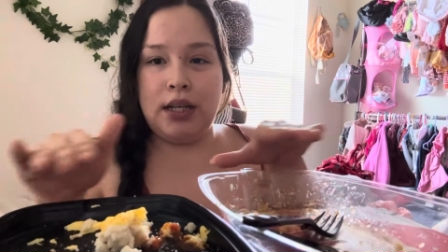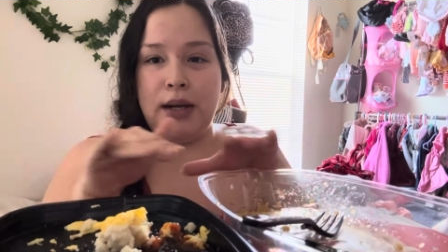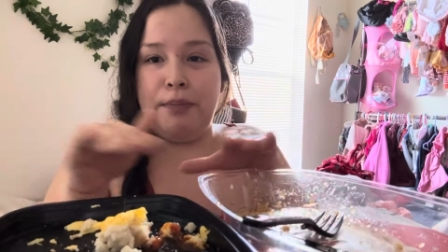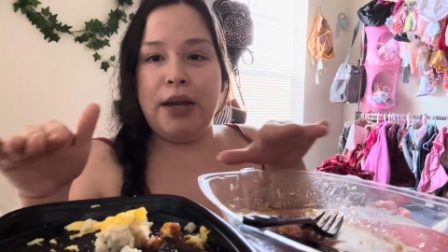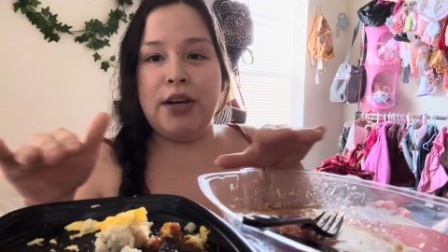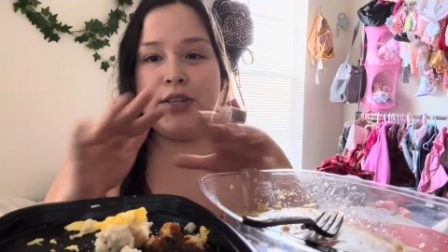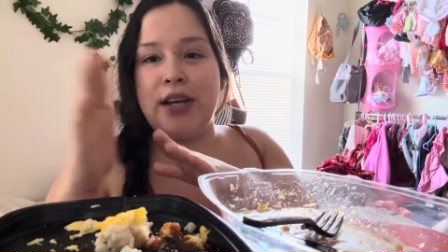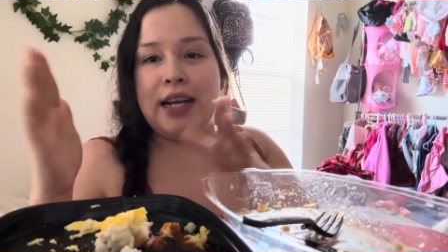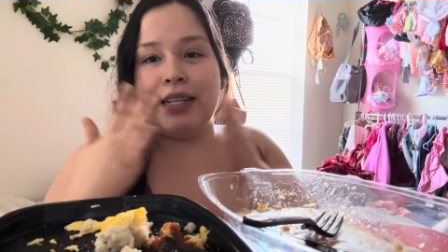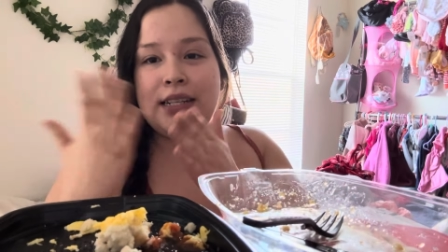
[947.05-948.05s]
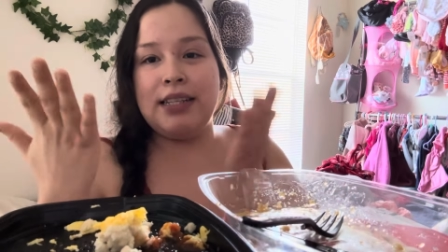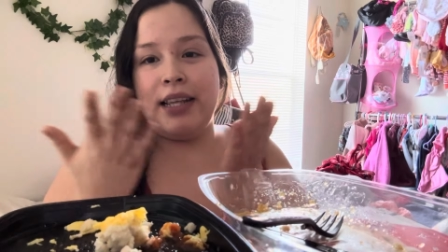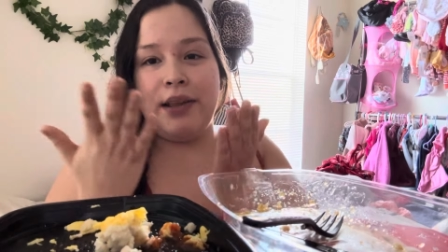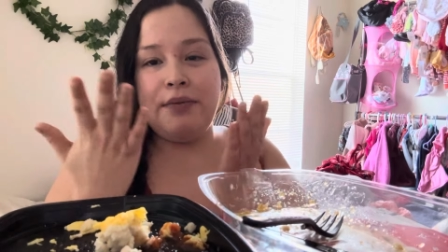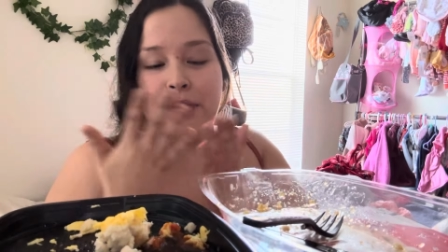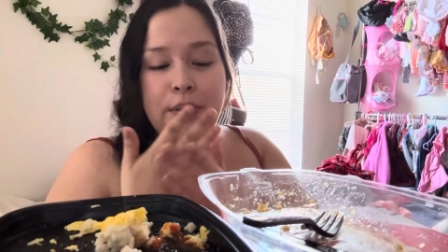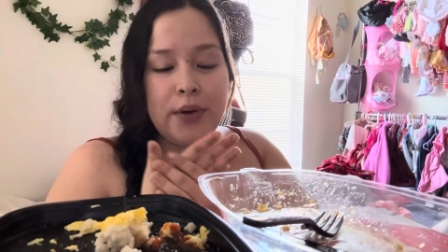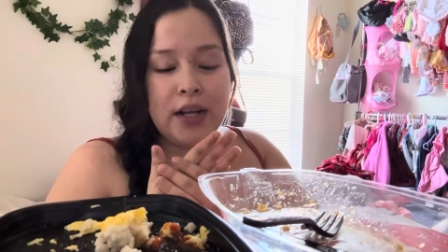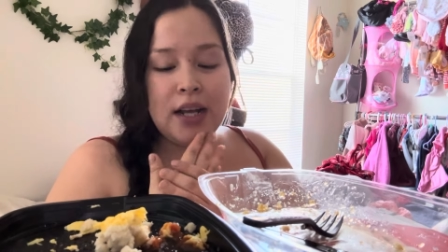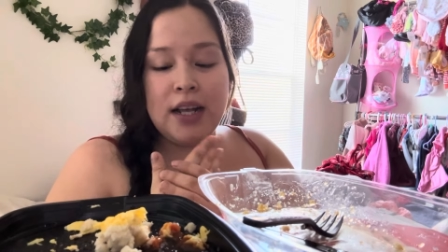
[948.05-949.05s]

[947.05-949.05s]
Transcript: up here so you guys can see the food